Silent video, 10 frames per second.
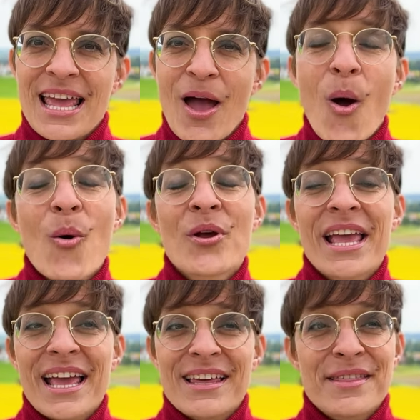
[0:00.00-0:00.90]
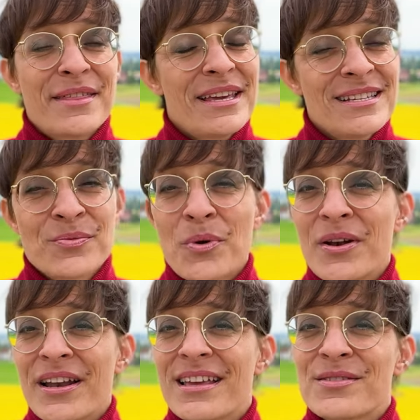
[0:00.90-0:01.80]
Okay, this
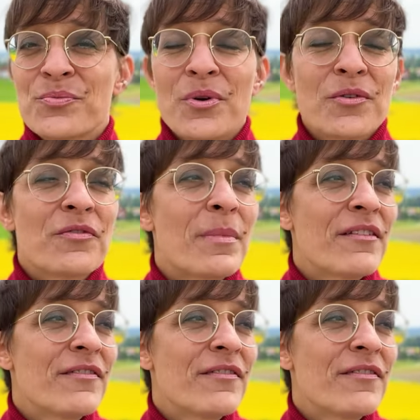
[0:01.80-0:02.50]
one is one of my